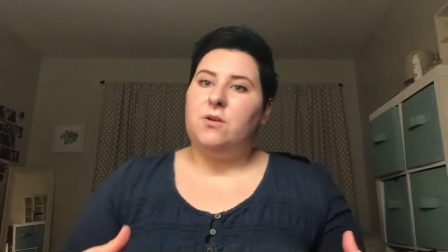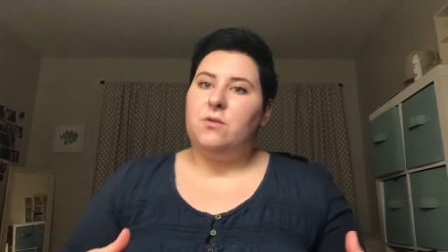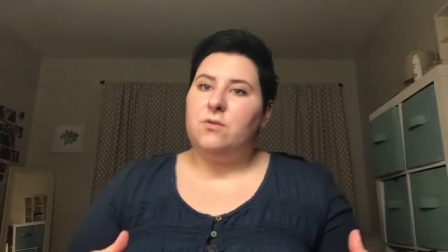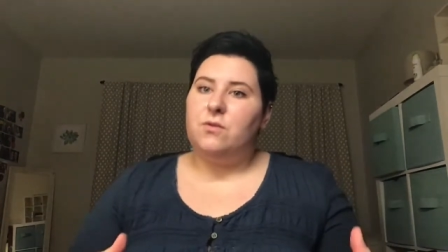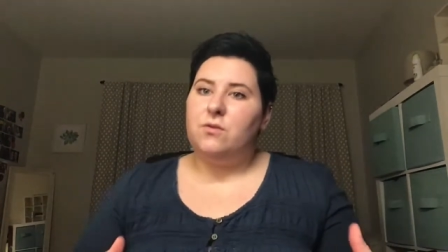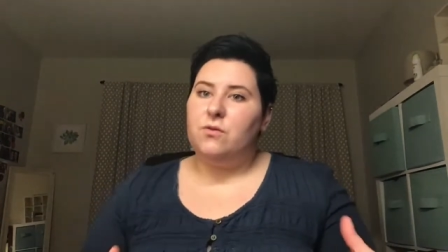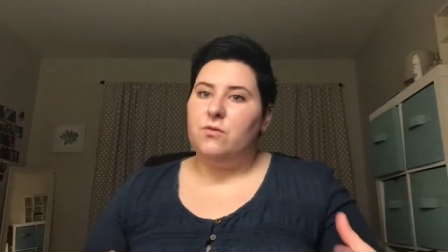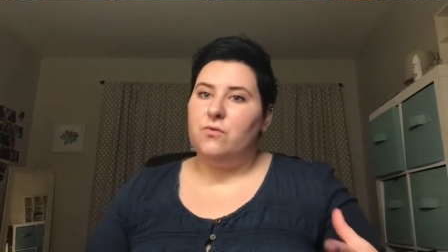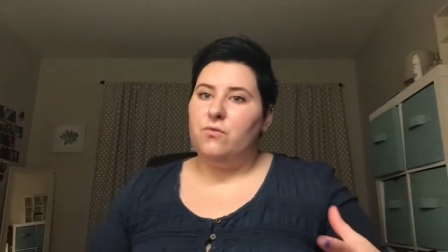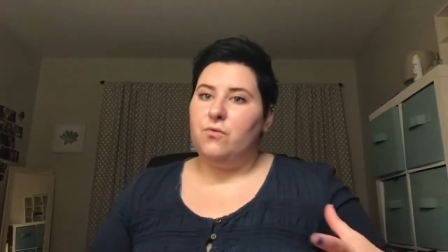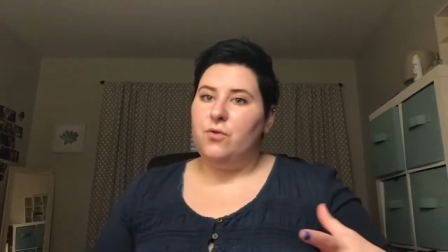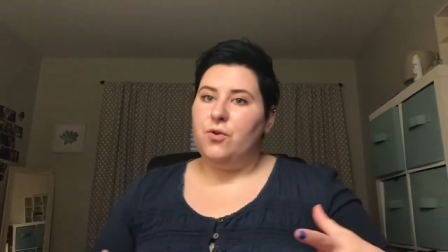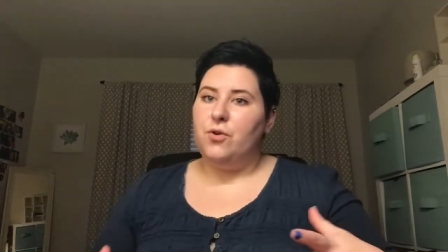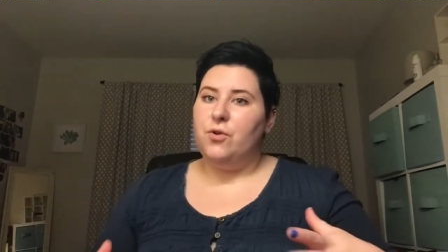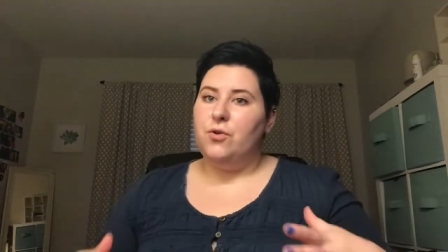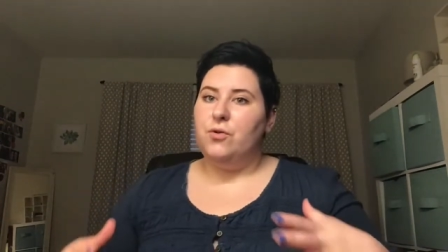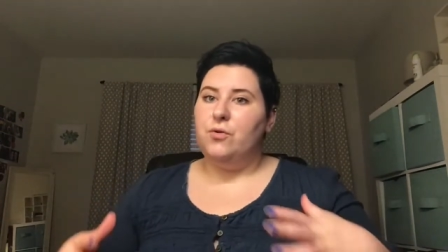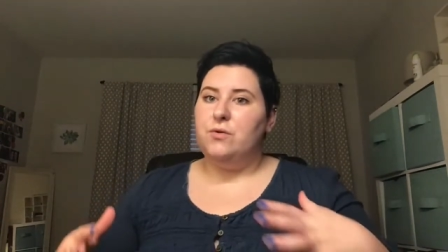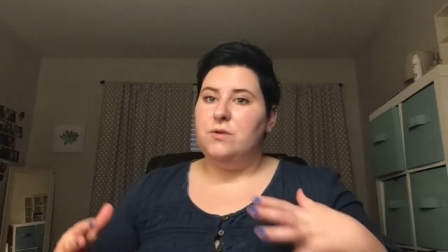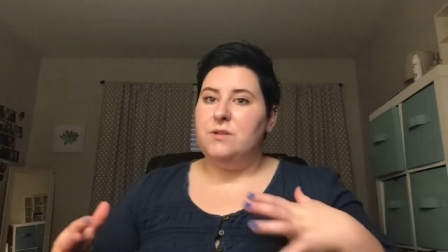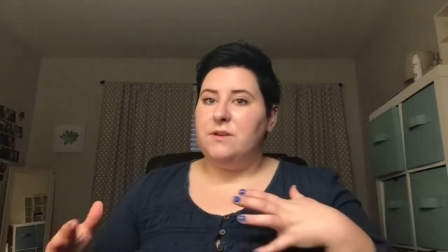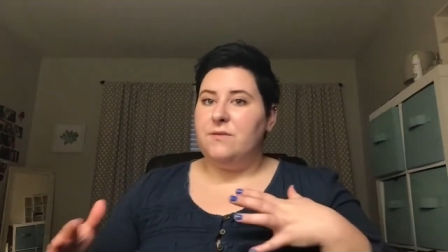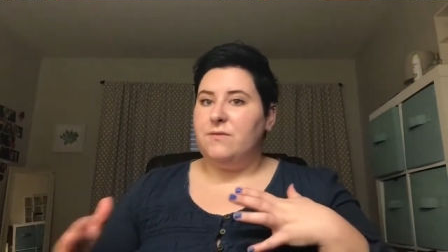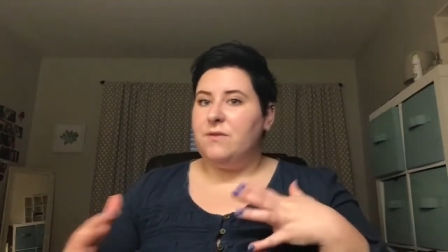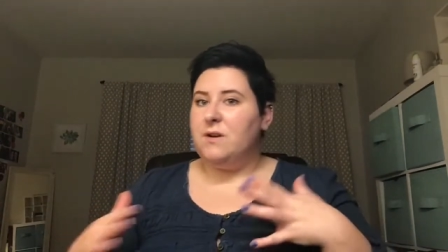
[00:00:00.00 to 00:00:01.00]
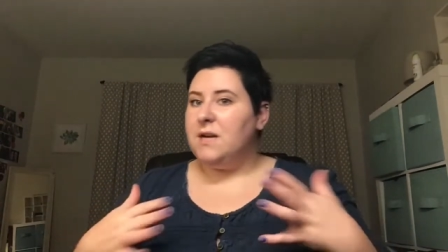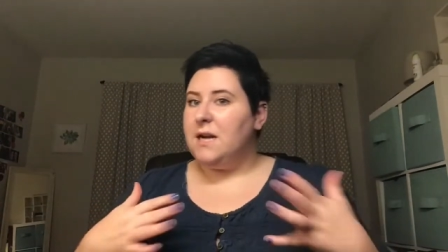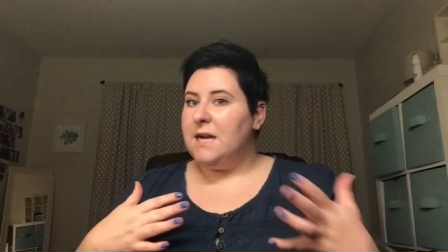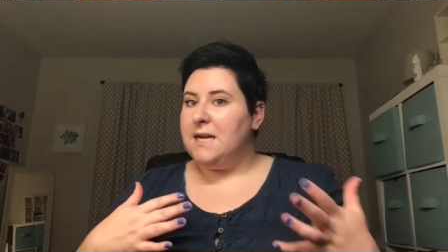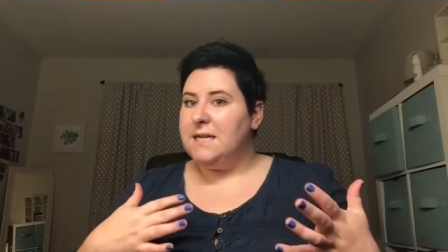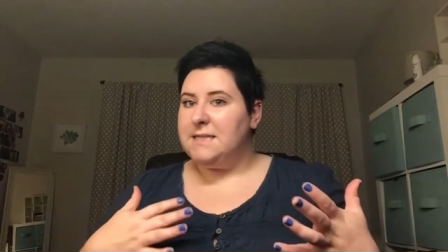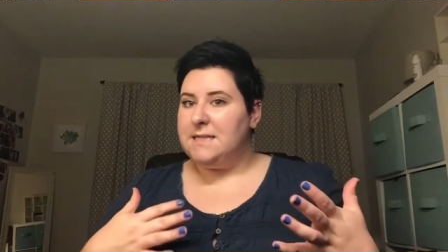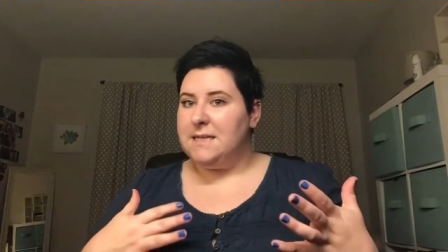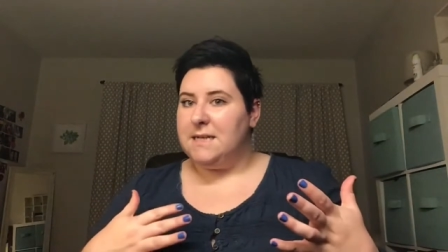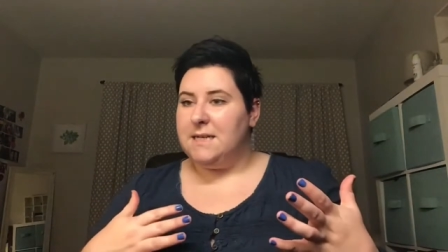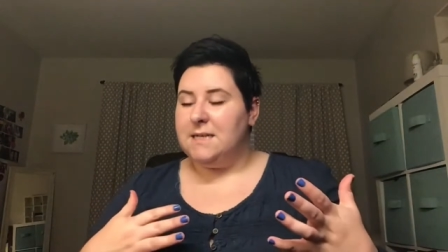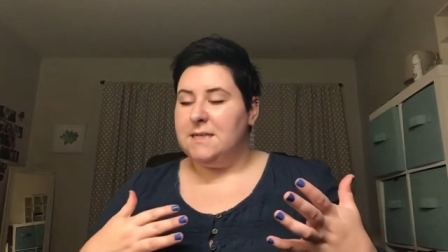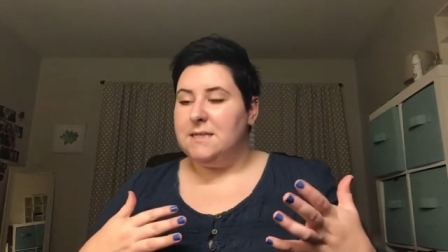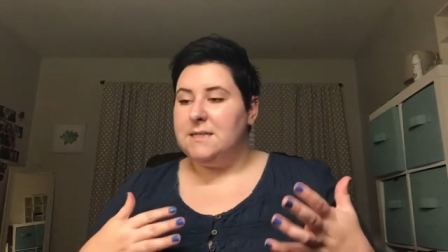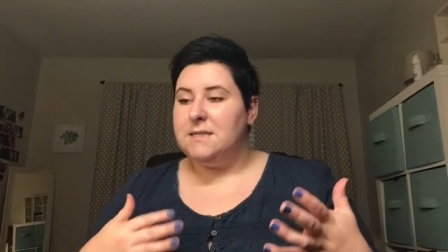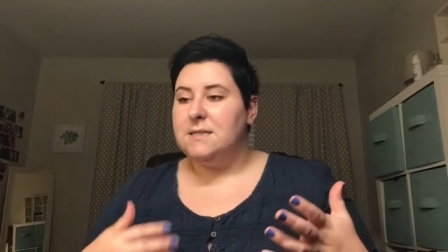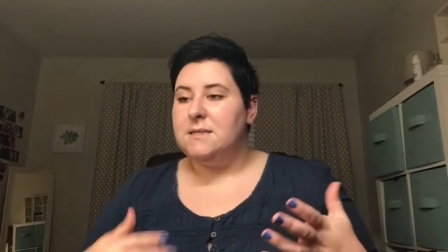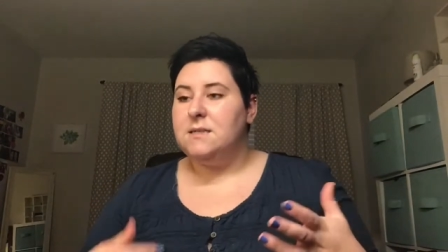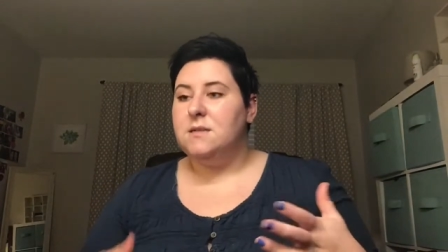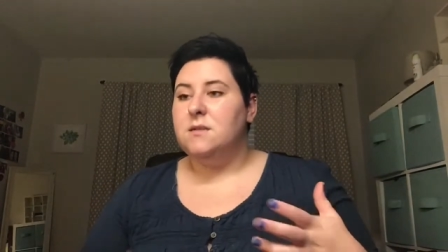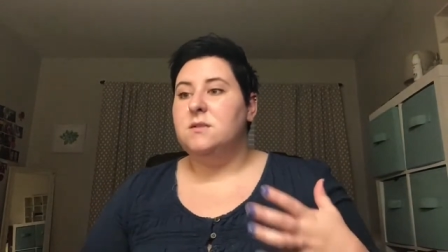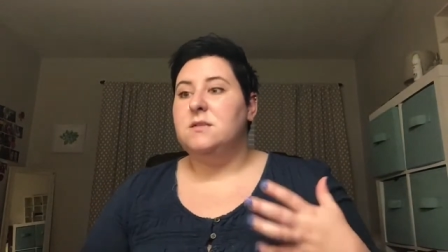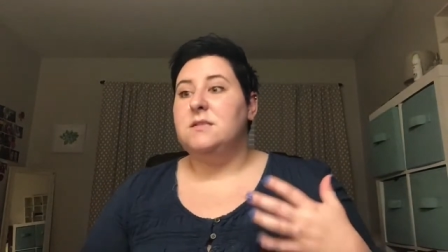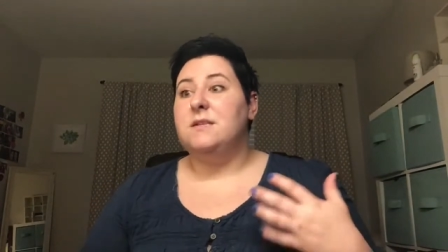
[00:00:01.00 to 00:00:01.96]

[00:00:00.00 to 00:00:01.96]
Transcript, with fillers: you through different ideas,